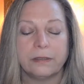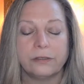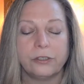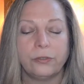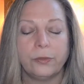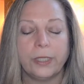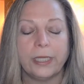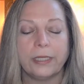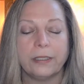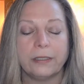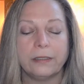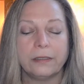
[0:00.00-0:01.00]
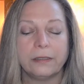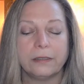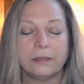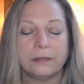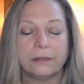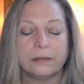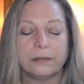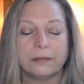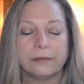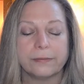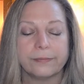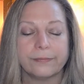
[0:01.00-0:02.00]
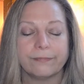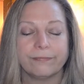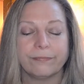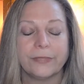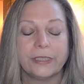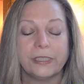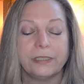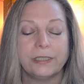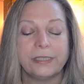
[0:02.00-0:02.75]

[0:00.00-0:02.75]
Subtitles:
Tuning in to